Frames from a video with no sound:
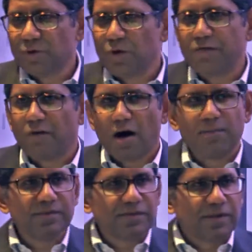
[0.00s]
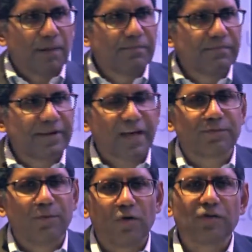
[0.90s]
uniforms, some
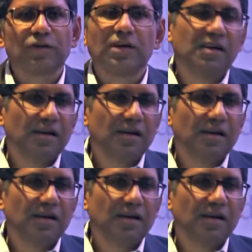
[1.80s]
textbooks,